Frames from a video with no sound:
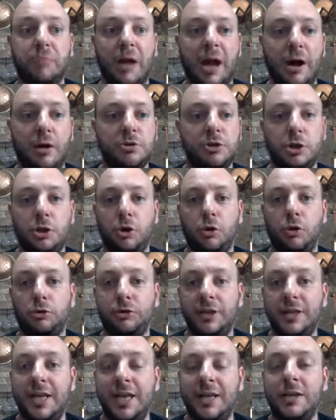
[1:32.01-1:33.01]

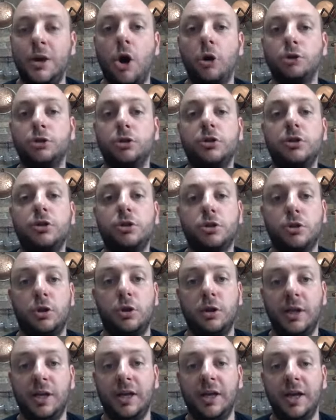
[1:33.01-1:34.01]

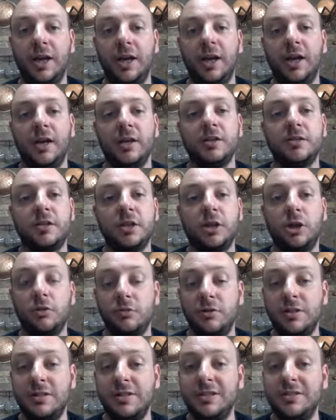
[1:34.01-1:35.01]
auto-installing
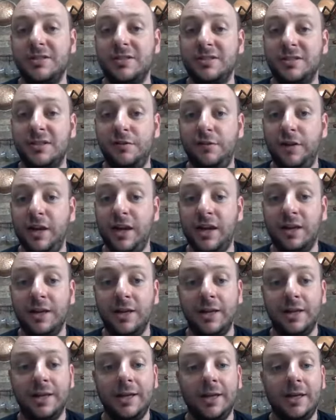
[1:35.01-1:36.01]
security certificate.
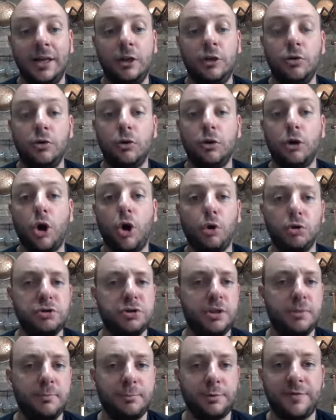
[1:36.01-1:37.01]
Your
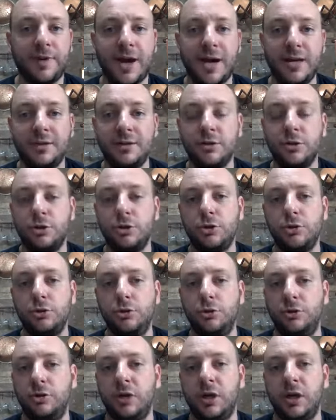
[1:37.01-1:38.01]
hosting providers
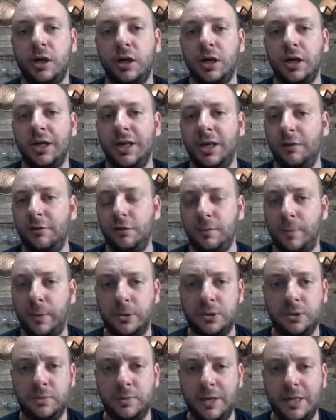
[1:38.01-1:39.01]
should give you the
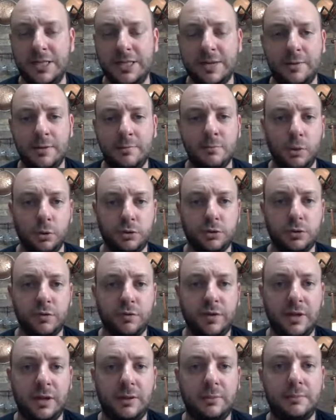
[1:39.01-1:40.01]
possibility. I mean, most
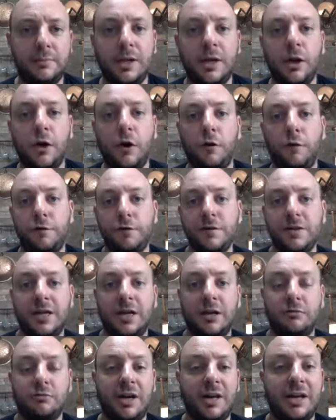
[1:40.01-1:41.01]
of them offer
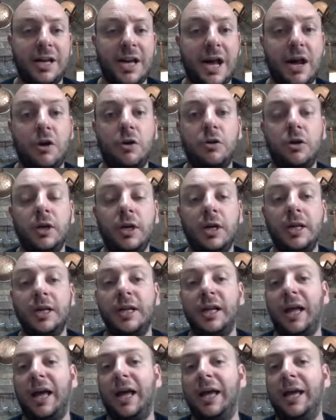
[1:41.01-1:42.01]
that right now.
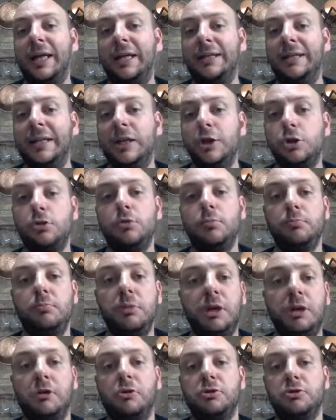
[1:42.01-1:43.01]
And it shouldn't be
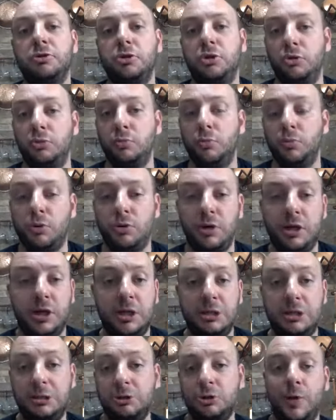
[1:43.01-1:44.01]
costing you more
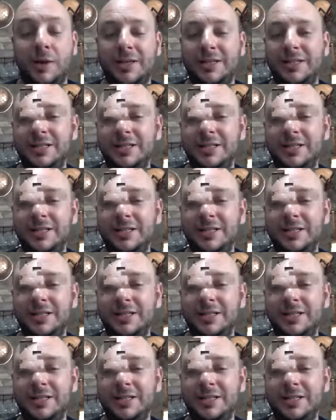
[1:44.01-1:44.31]
than $20,